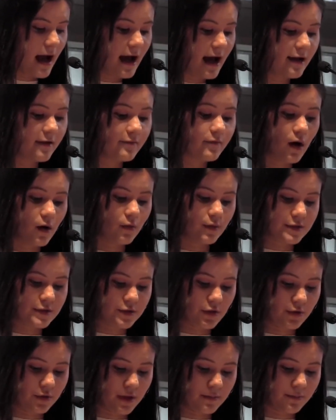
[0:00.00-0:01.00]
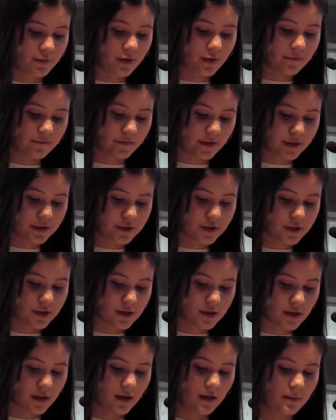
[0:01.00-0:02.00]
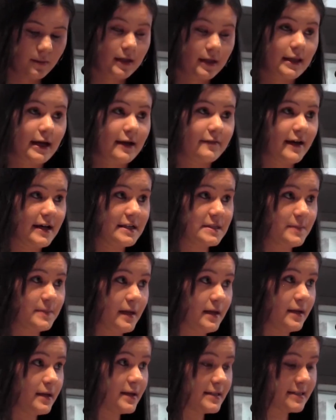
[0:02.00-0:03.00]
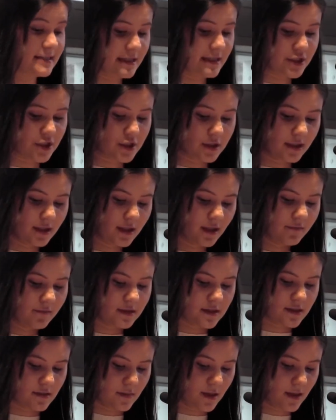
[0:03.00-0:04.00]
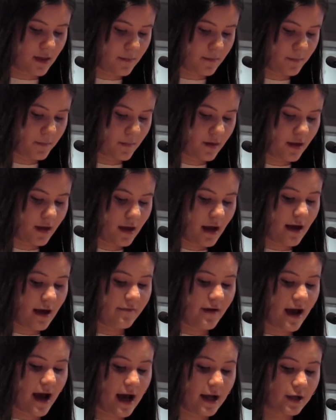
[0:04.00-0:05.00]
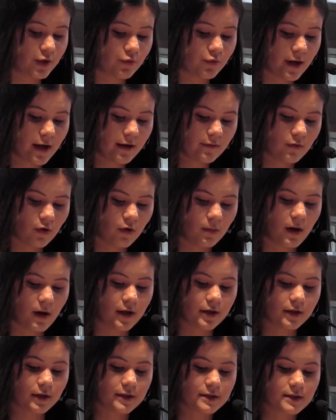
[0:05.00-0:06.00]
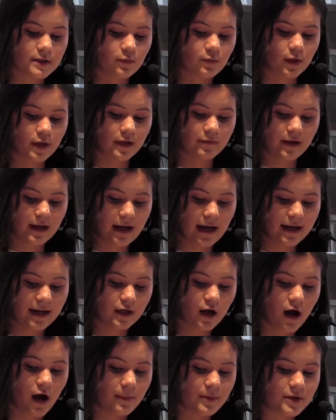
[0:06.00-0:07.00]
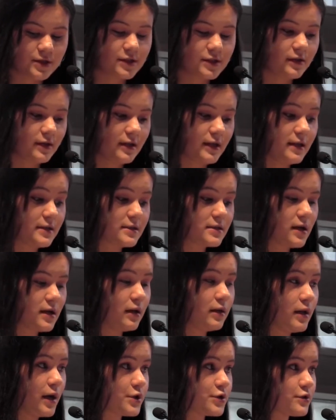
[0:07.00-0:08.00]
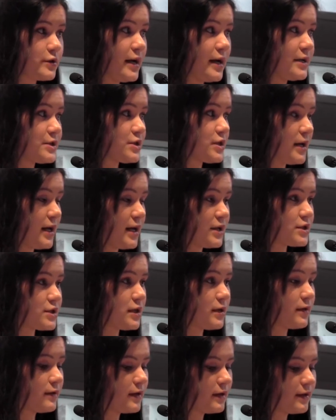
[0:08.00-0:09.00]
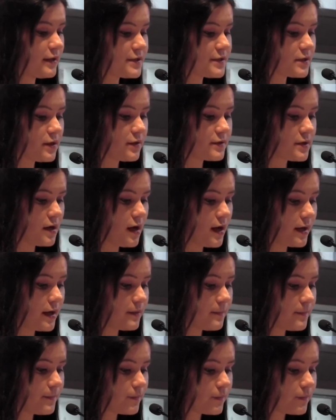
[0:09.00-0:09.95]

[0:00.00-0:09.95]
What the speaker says: I have always grown up privileged. My life has been essentially given to me. I've had great role models, one-of-a-kind opportunities, a luxury education, the list goes on.